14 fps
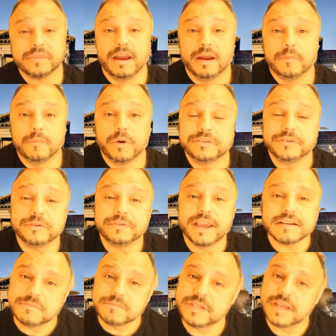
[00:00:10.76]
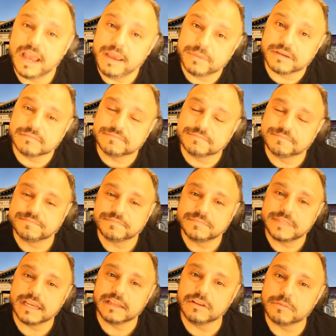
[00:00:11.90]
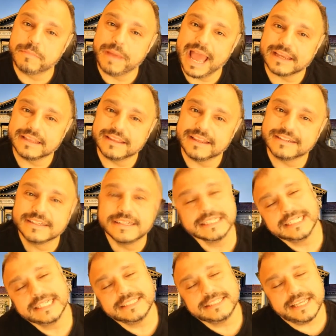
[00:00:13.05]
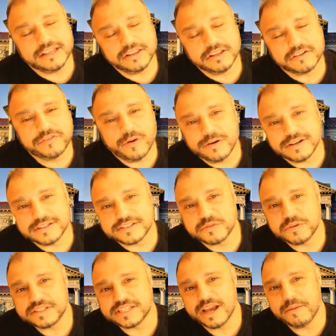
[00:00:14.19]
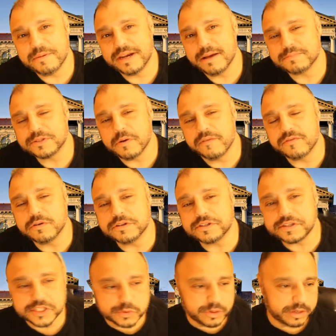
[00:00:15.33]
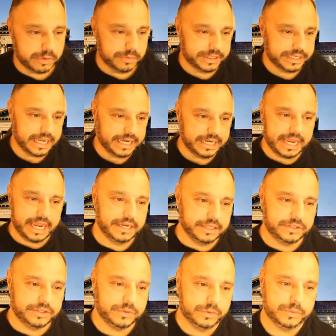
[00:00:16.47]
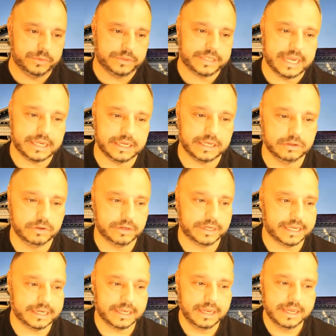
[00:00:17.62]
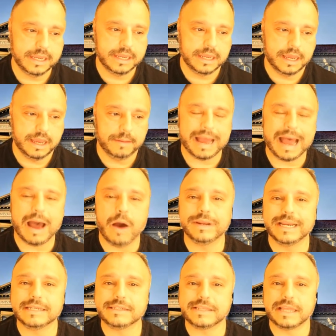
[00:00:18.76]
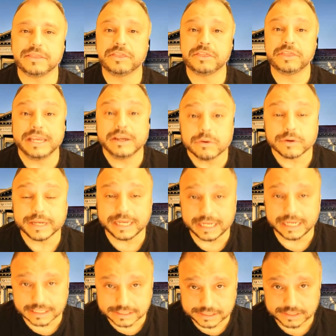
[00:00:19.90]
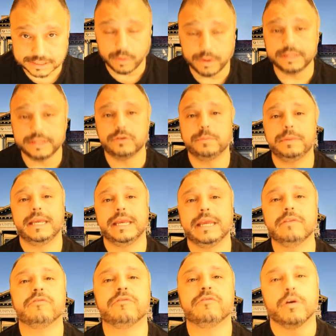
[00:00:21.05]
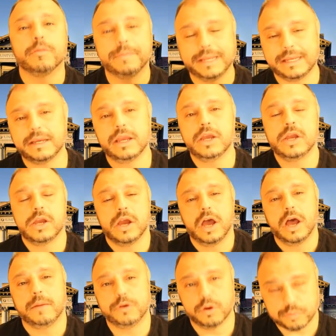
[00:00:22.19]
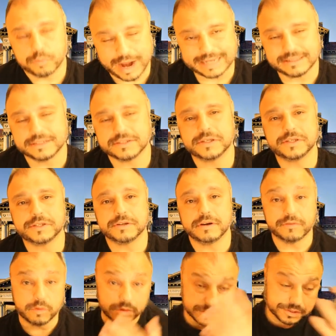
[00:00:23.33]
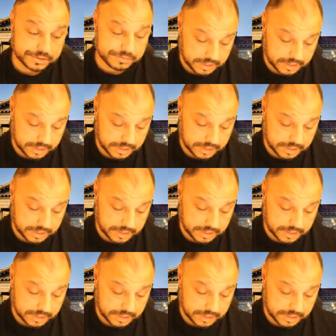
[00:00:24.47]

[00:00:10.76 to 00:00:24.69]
Want to take some time and take a look back and then take a look forward as to what's coming up. So of course this week we were dedicated to taking a look at how it is that theory is going to be informing your practices and of course